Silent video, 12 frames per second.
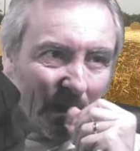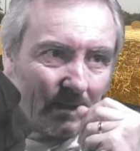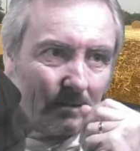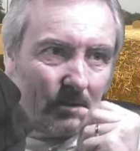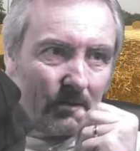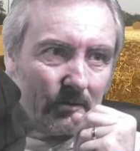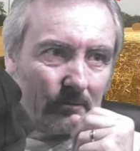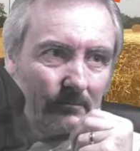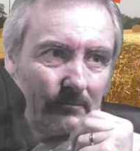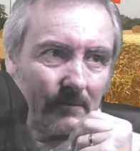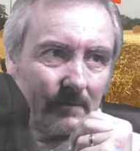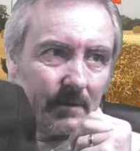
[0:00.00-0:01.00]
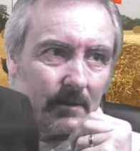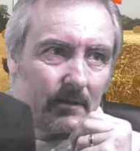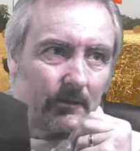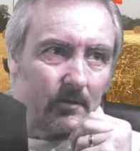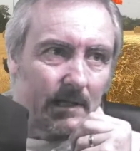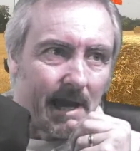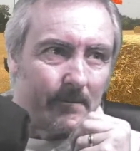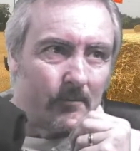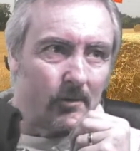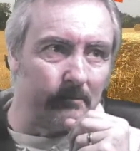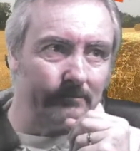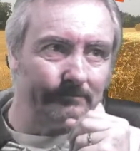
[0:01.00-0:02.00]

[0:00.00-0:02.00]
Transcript: which has got a camera on.